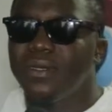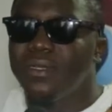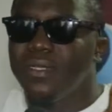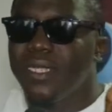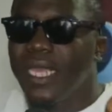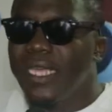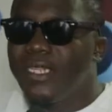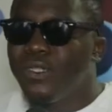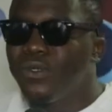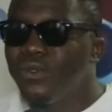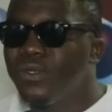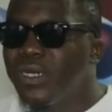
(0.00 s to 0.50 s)

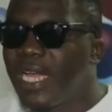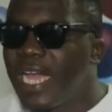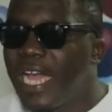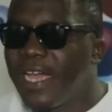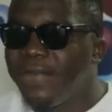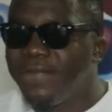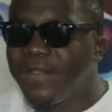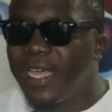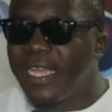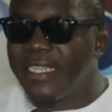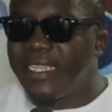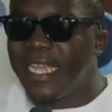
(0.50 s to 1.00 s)
they don't
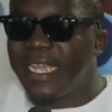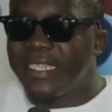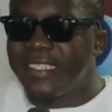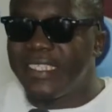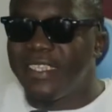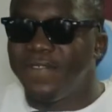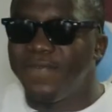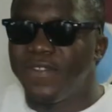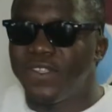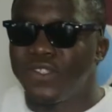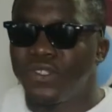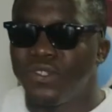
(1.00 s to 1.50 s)
have that their
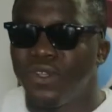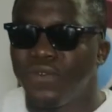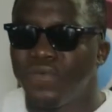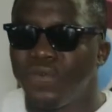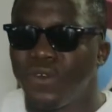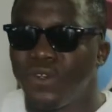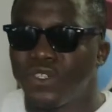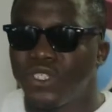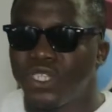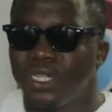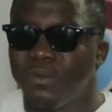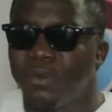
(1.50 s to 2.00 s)
TV is not
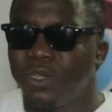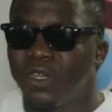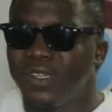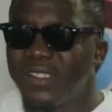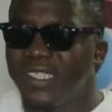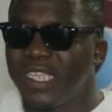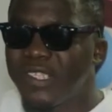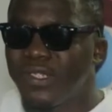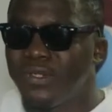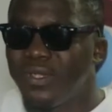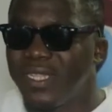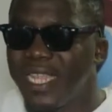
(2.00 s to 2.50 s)
functioning because
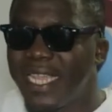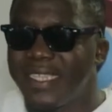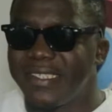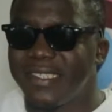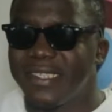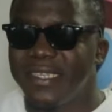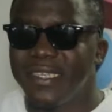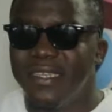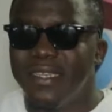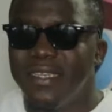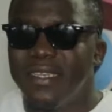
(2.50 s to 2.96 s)
there's no light,